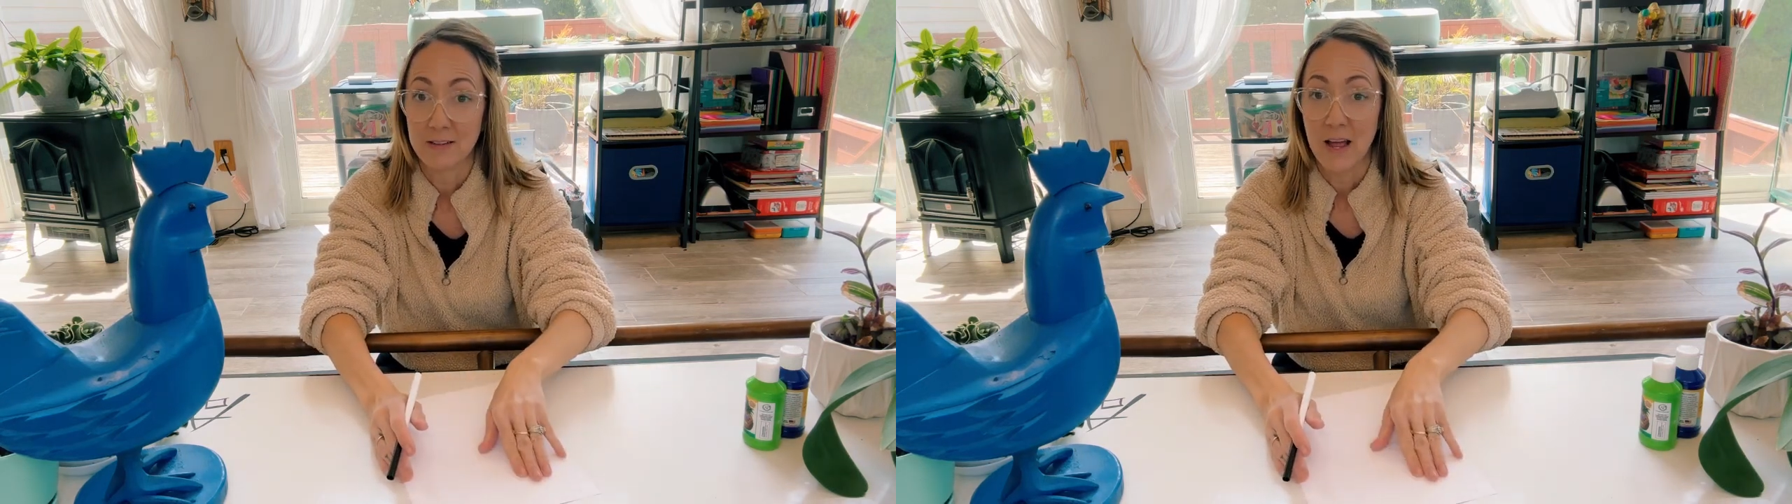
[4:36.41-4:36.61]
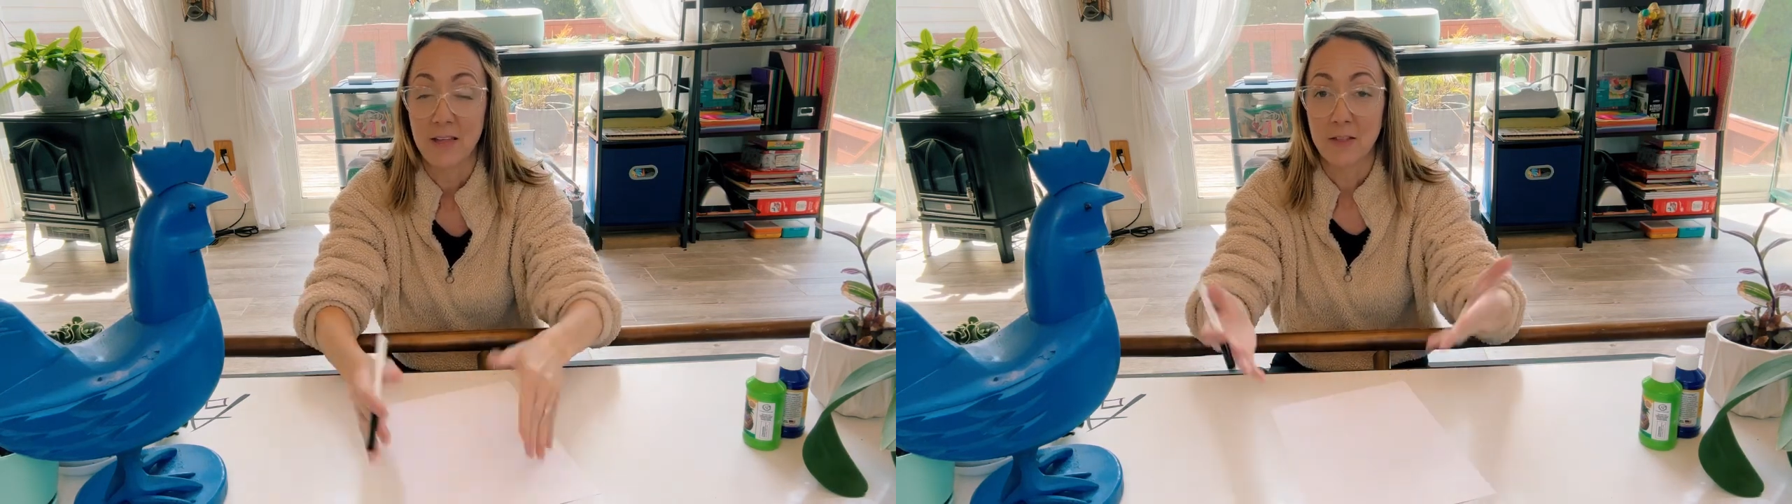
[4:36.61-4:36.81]

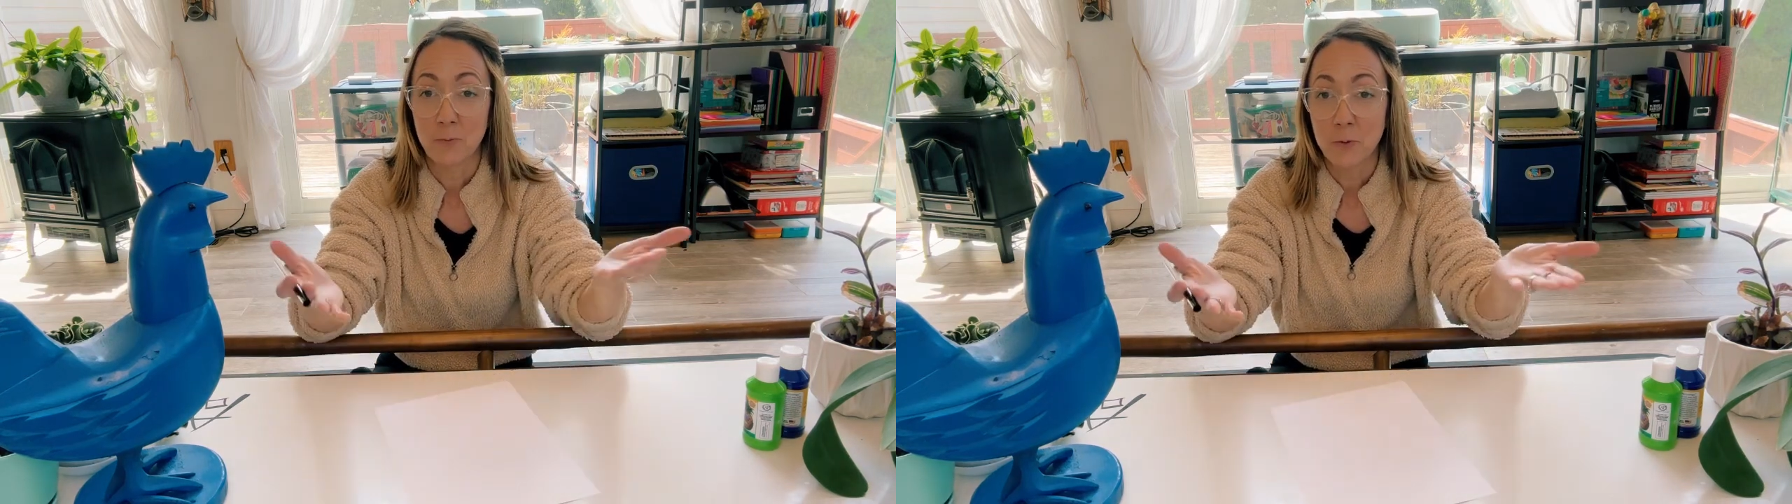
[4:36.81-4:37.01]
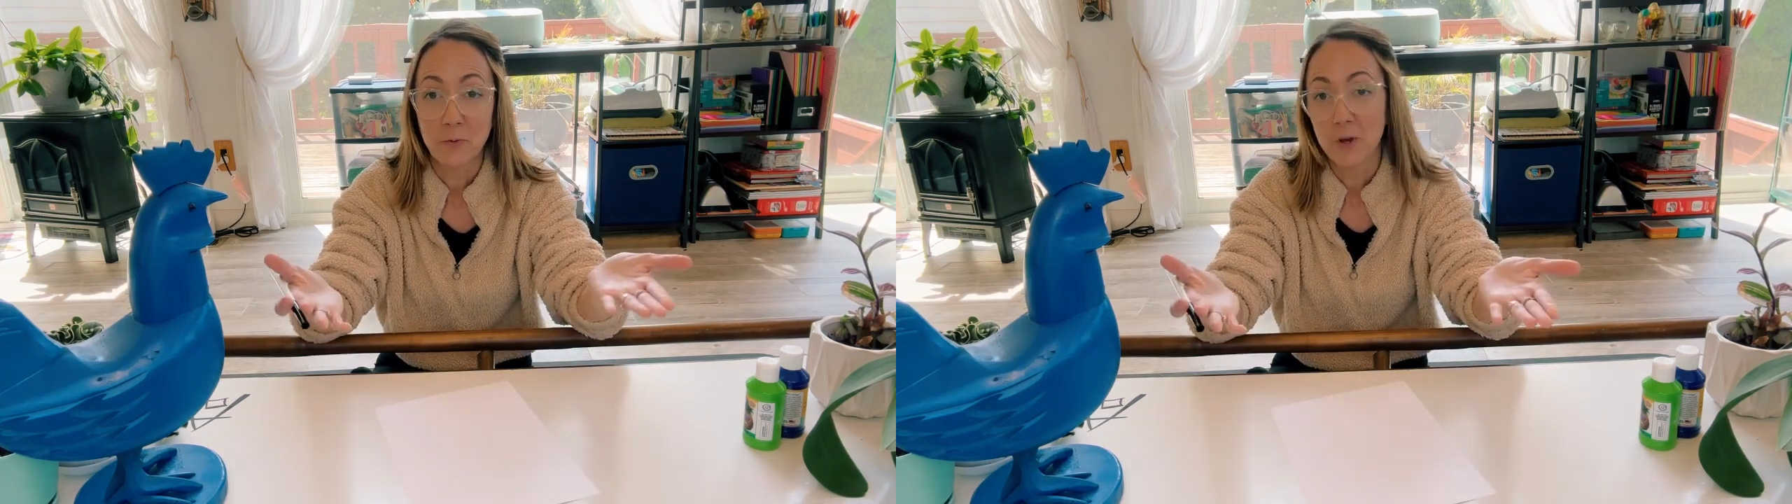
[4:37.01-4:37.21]
and then
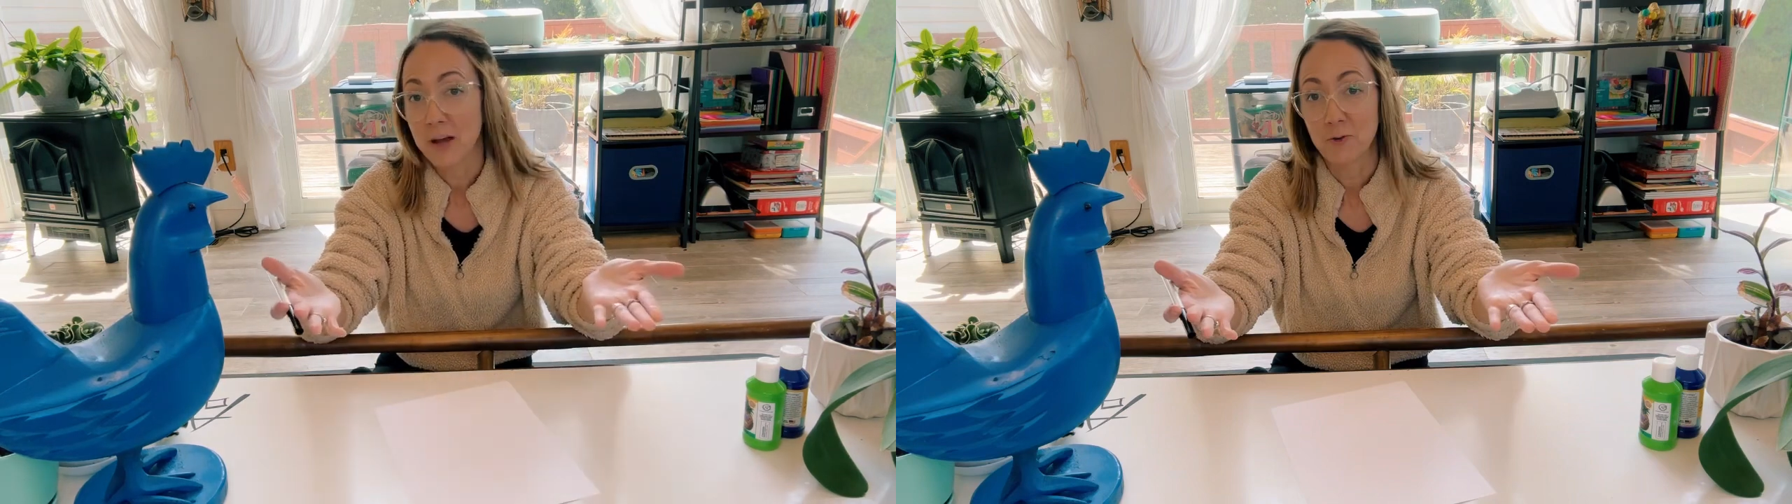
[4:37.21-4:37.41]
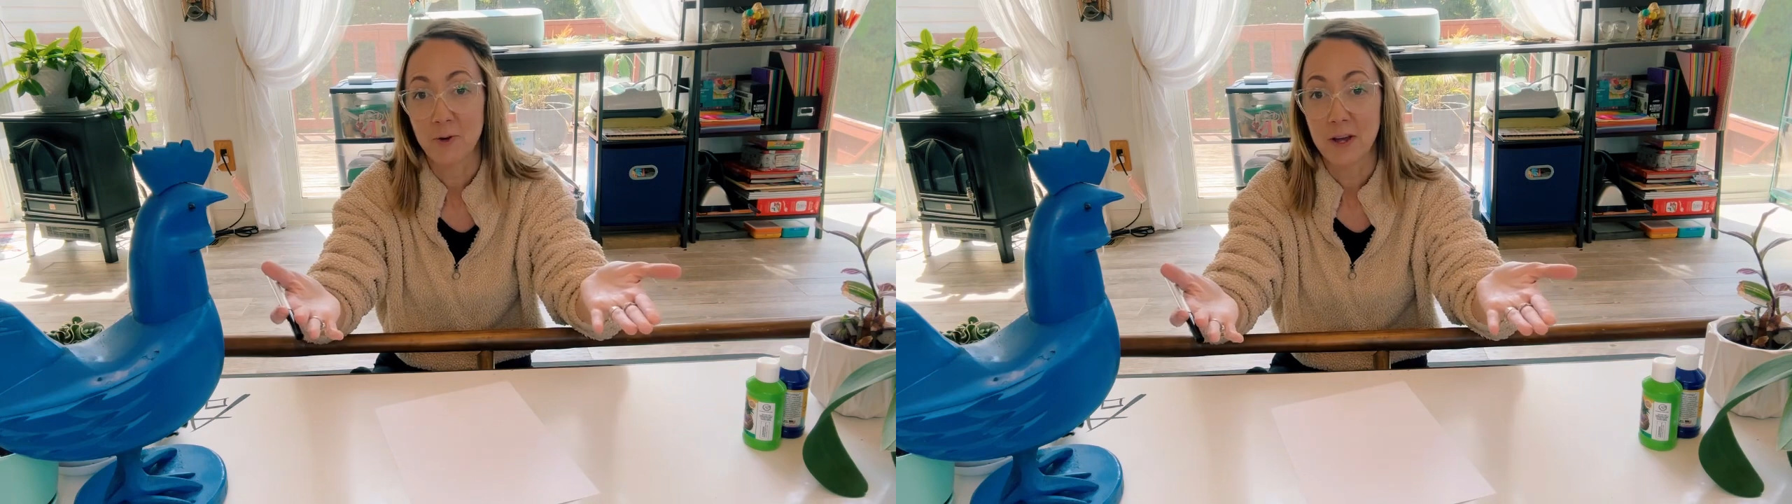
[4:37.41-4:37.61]
we would
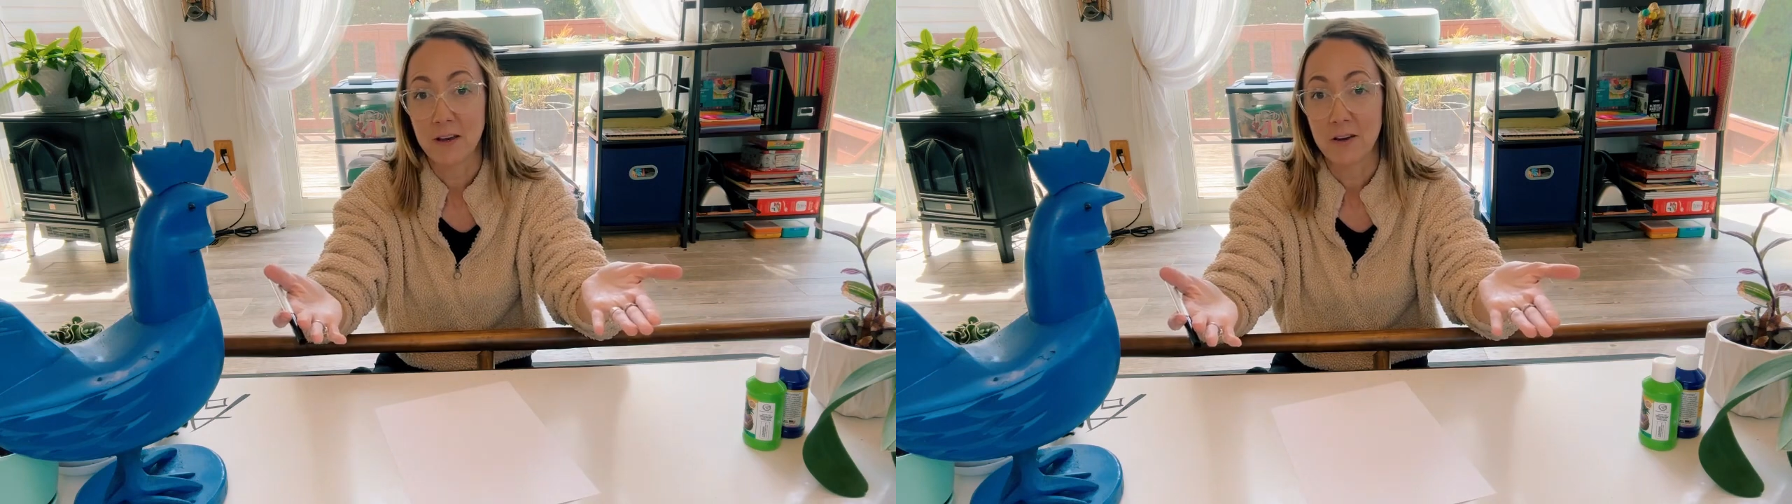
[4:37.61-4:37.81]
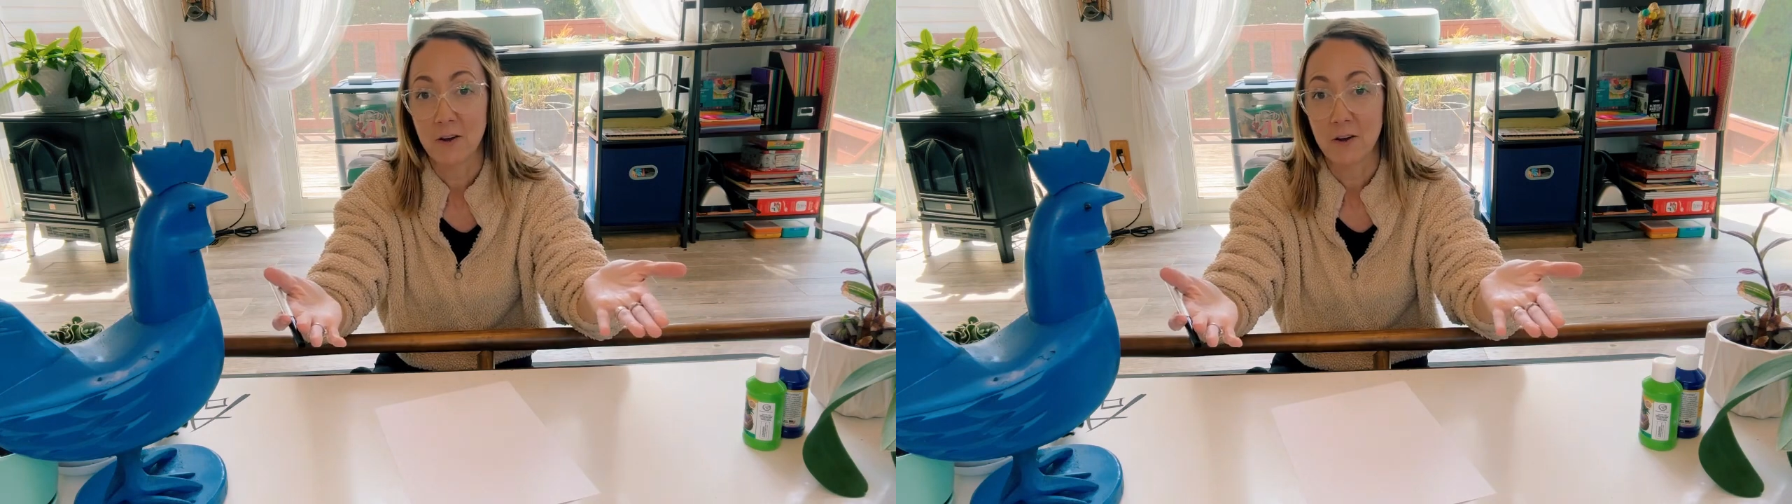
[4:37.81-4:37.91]
have created